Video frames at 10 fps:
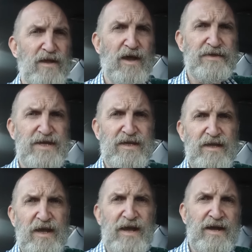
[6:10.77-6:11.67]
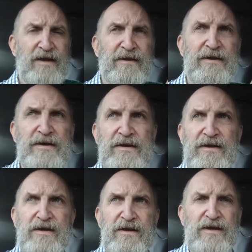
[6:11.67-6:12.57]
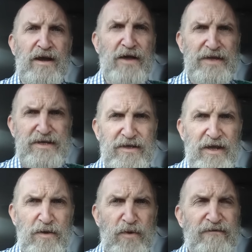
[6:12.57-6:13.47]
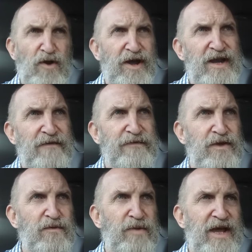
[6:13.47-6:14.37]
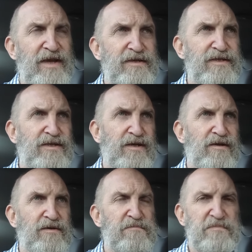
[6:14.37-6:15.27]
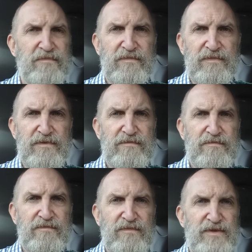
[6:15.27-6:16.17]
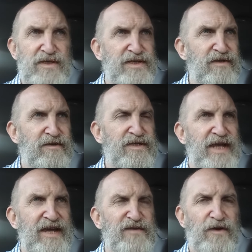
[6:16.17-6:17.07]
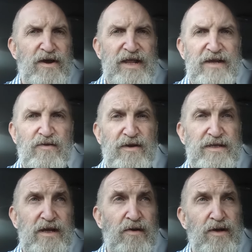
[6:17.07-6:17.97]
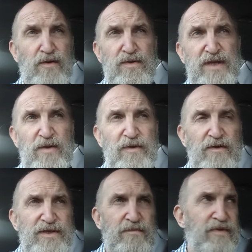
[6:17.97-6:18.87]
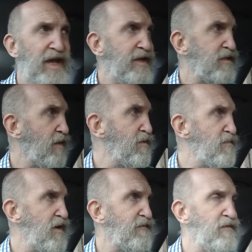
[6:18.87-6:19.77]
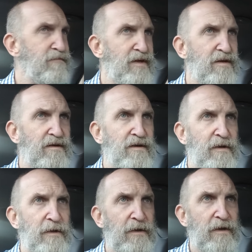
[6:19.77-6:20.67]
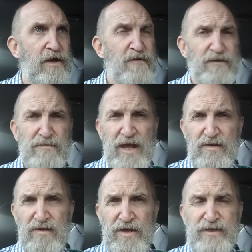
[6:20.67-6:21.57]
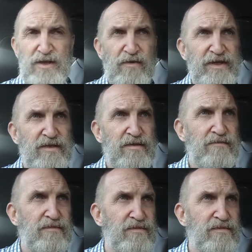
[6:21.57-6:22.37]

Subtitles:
I think we've got enough youth players to satisfy that criterion. And also, we've got some players coming back from loan, like Dorrington.